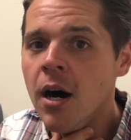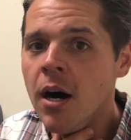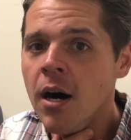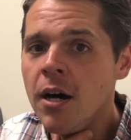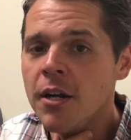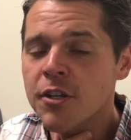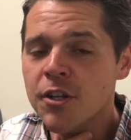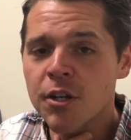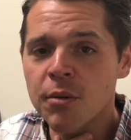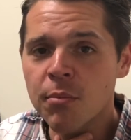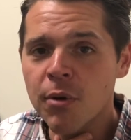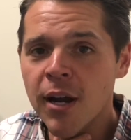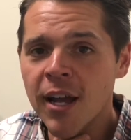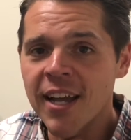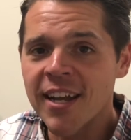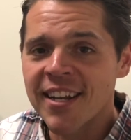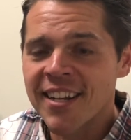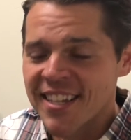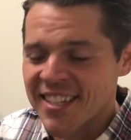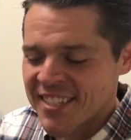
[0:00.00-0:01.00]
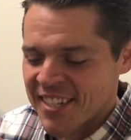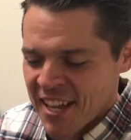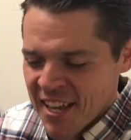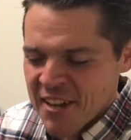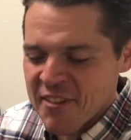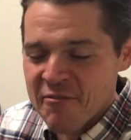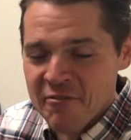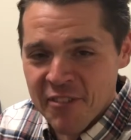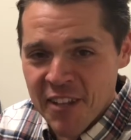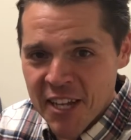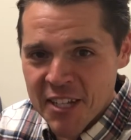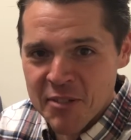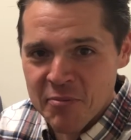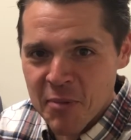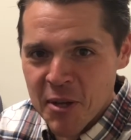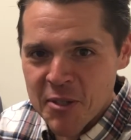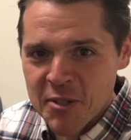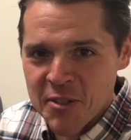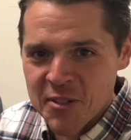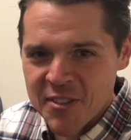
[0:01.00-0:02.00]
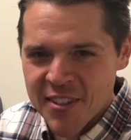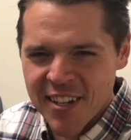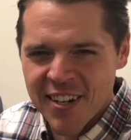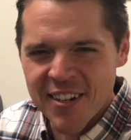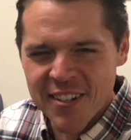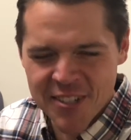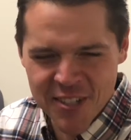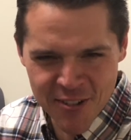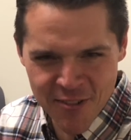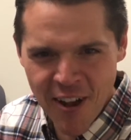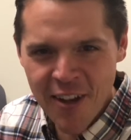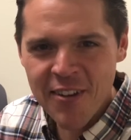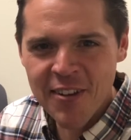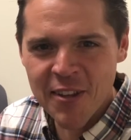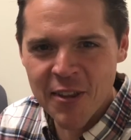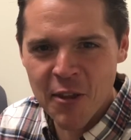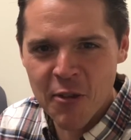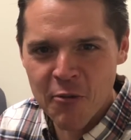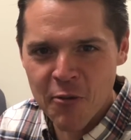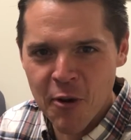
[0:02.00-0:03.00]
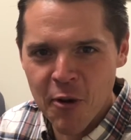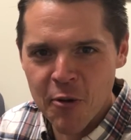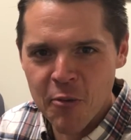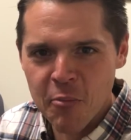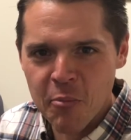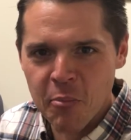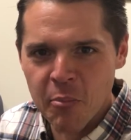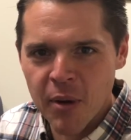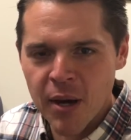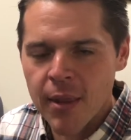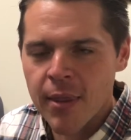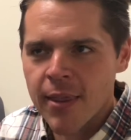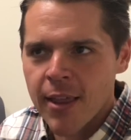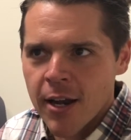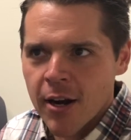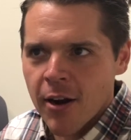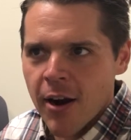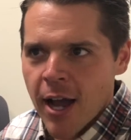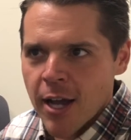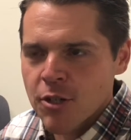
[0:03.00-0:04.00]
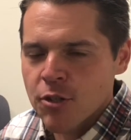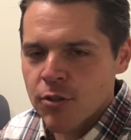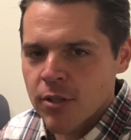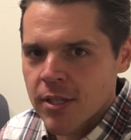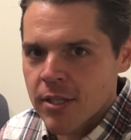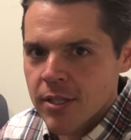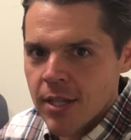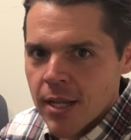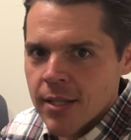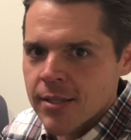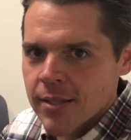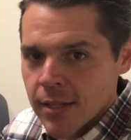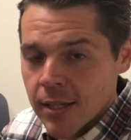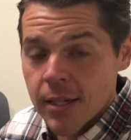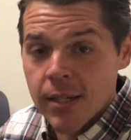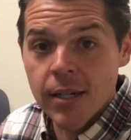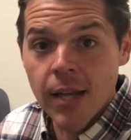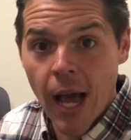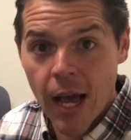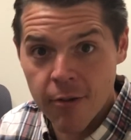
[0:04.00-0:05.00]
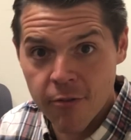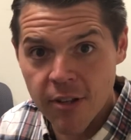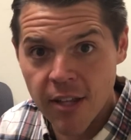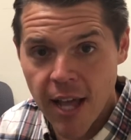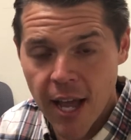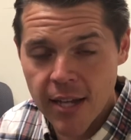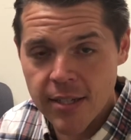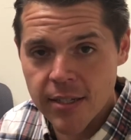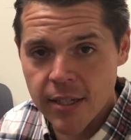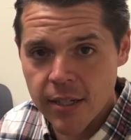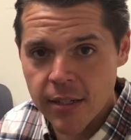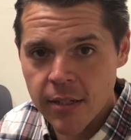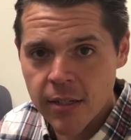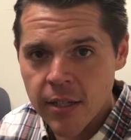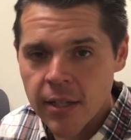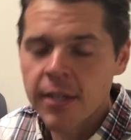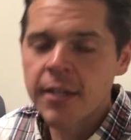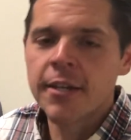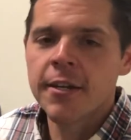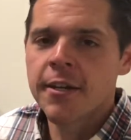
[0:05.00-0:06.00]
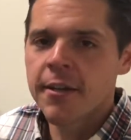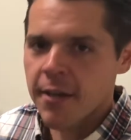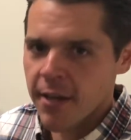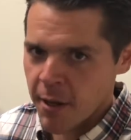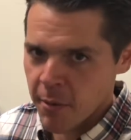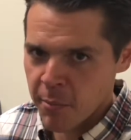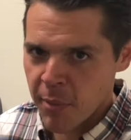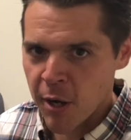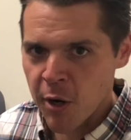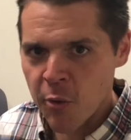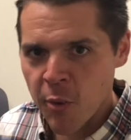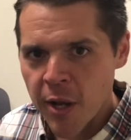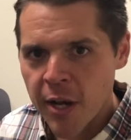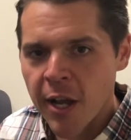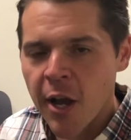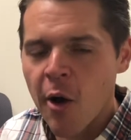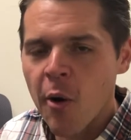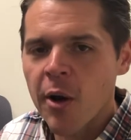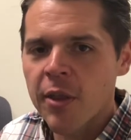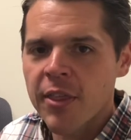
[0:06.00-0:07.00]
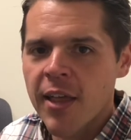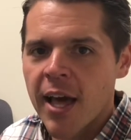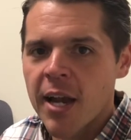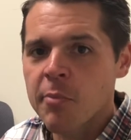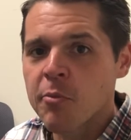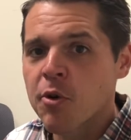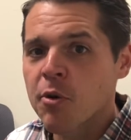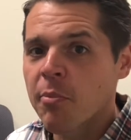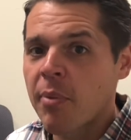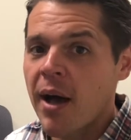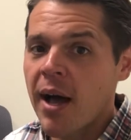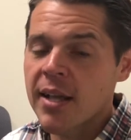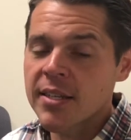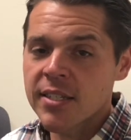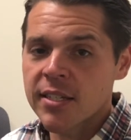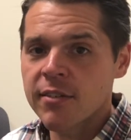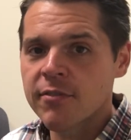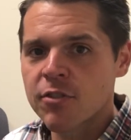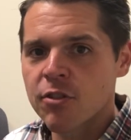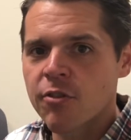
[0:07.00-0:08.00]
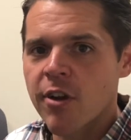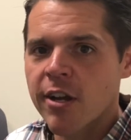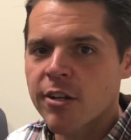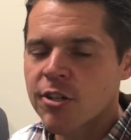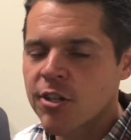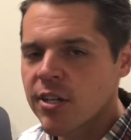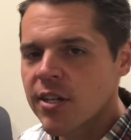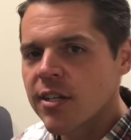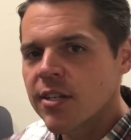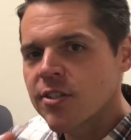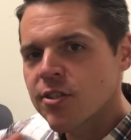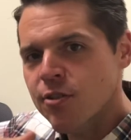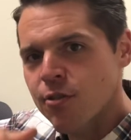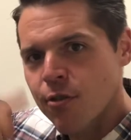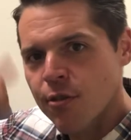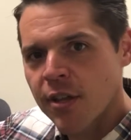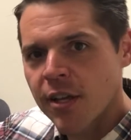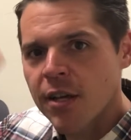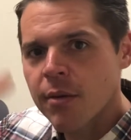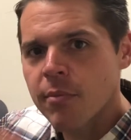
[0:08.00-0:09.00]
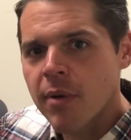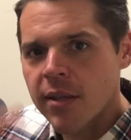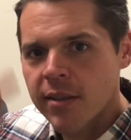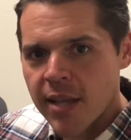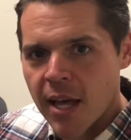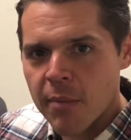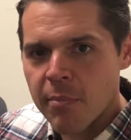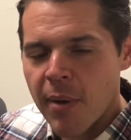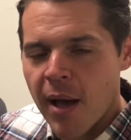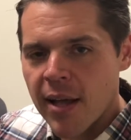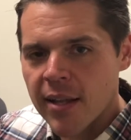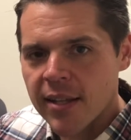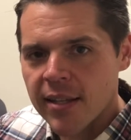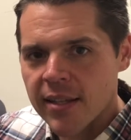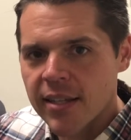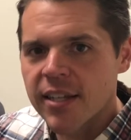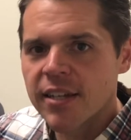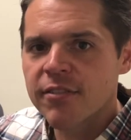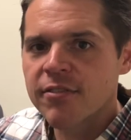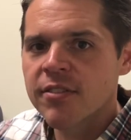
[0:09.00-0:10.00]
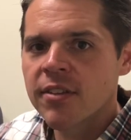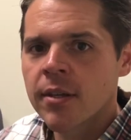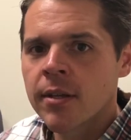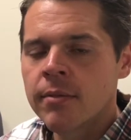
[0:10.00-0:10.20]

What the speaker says: to your brain, it's going to flex muscles that are surrounding the throat, but that are actually tensing, not relaxing. A better way to go at that, a more positive direction, is to think about that palate lift.